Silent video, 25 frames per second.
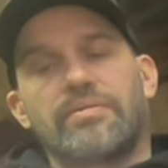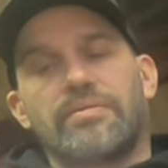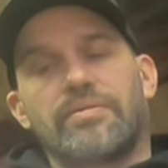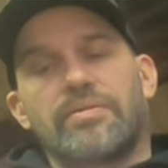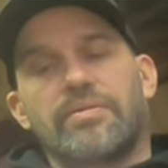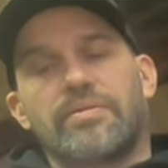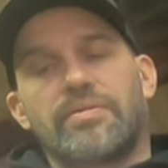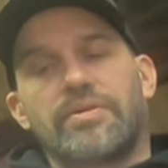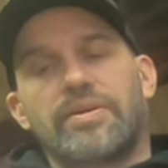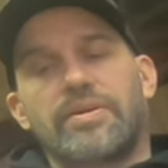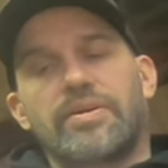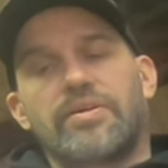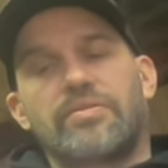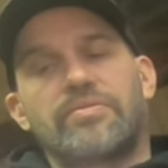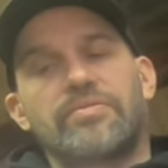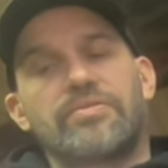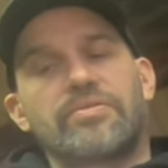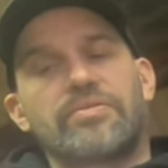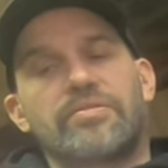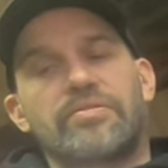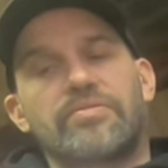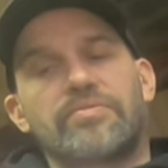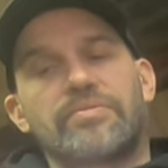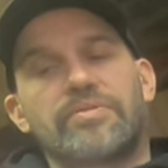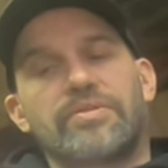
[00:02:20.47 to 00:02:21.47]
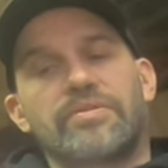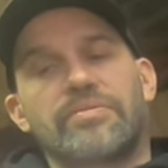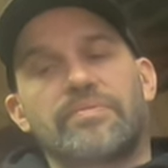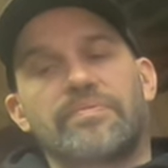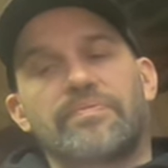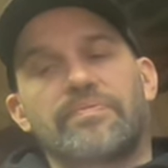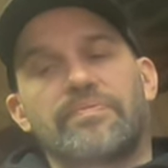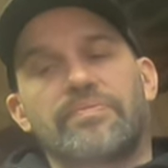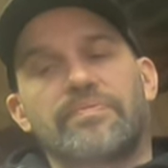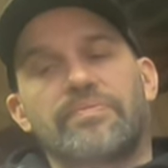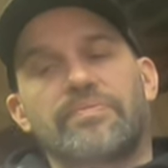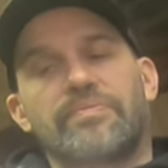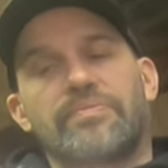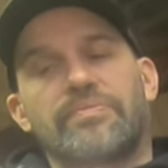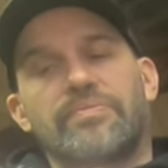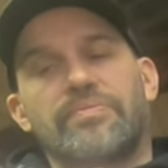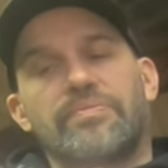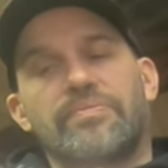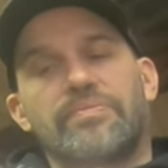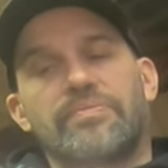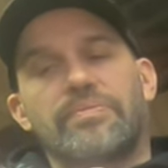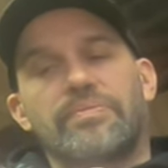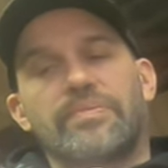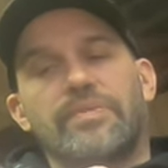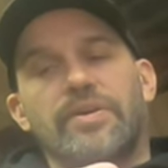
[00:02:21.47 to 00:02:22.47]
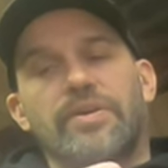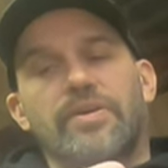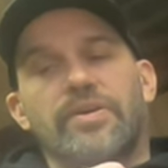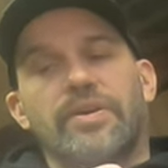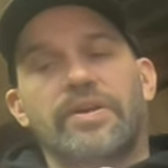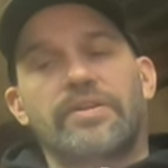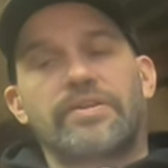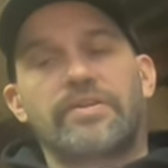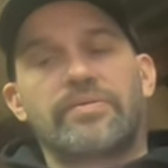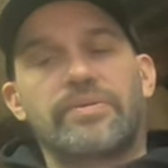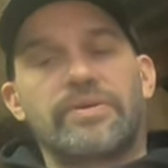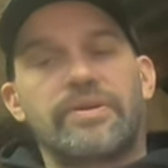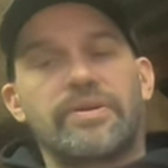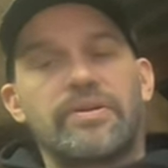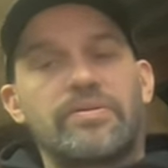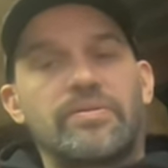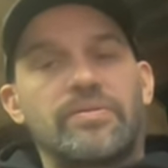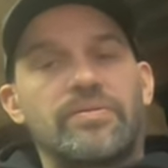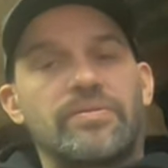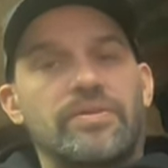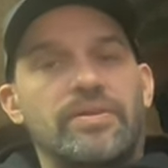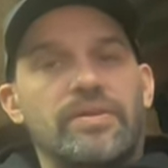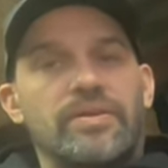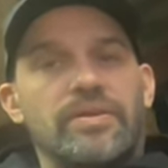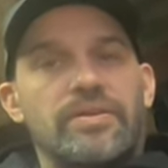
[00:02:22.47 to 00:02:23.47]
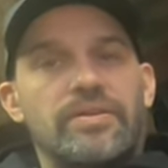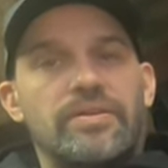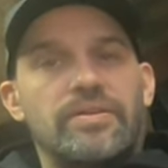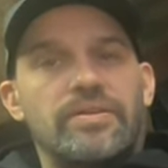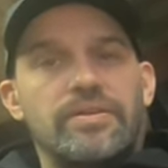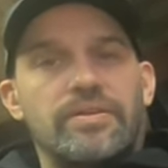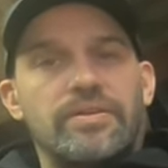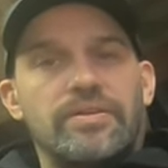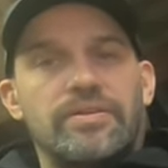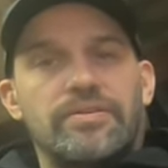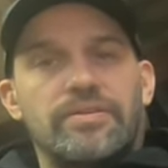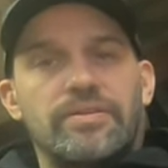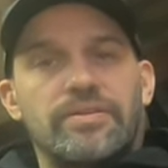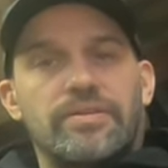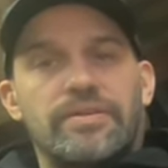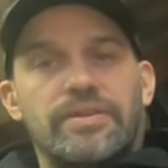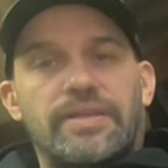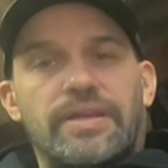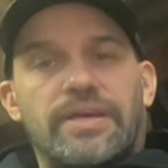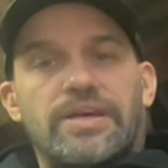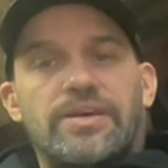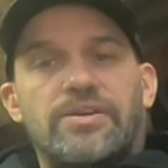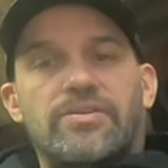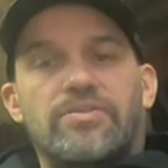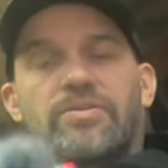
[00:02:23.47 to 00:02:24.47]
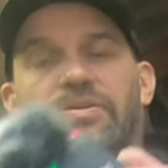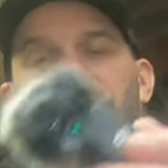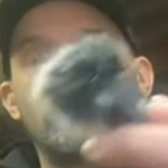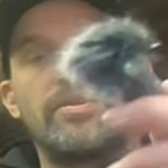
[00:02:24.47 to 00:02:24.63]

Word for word: Okay, hold on a minute. Okay, there we go. Now,